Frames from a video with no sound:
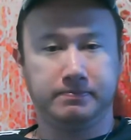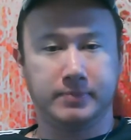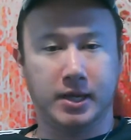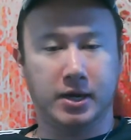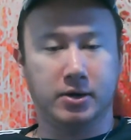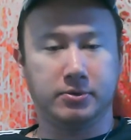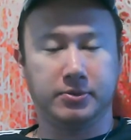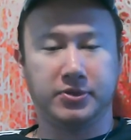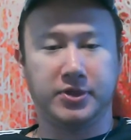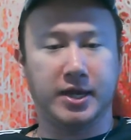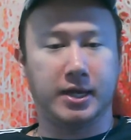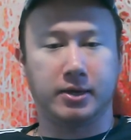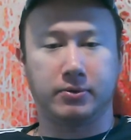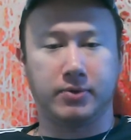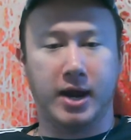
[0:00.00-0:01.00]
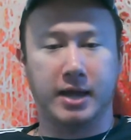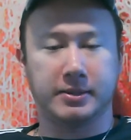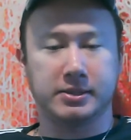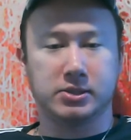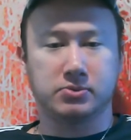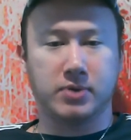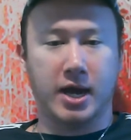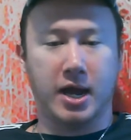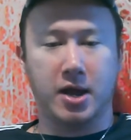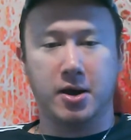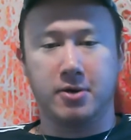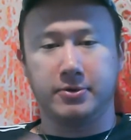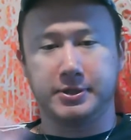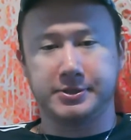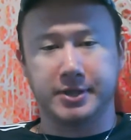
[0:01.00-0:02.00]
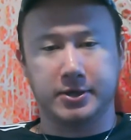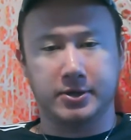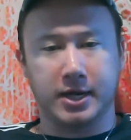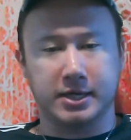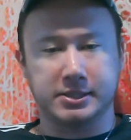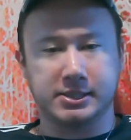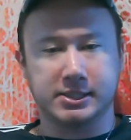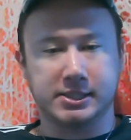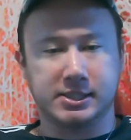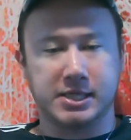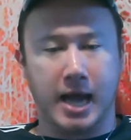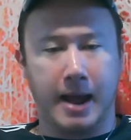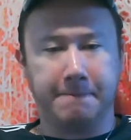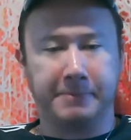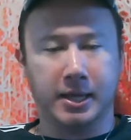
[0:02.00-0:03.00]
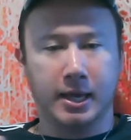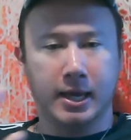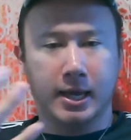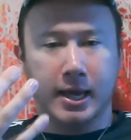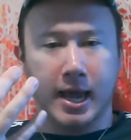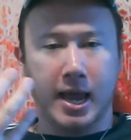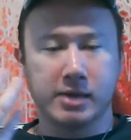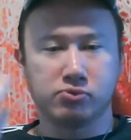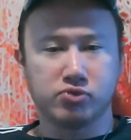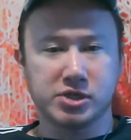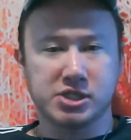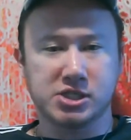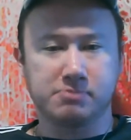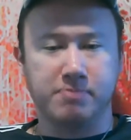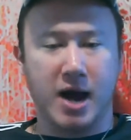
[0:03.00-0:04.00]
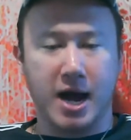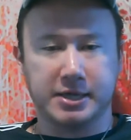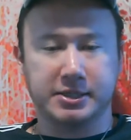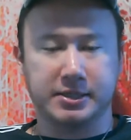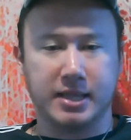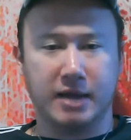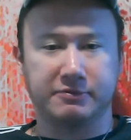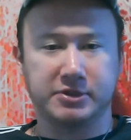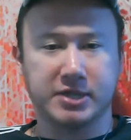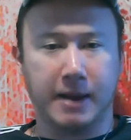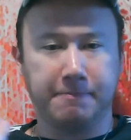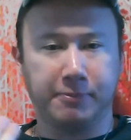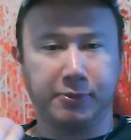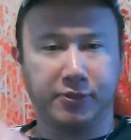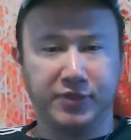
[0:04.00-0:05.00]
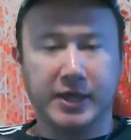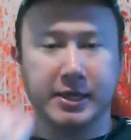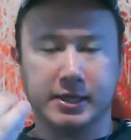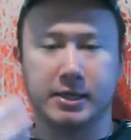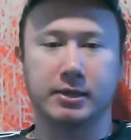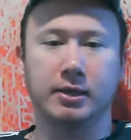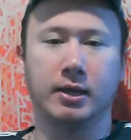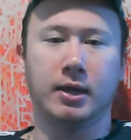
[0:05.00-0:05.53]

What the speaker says: They don't think, right? This is why I always say you got to stop and respond to life. Stop thinking.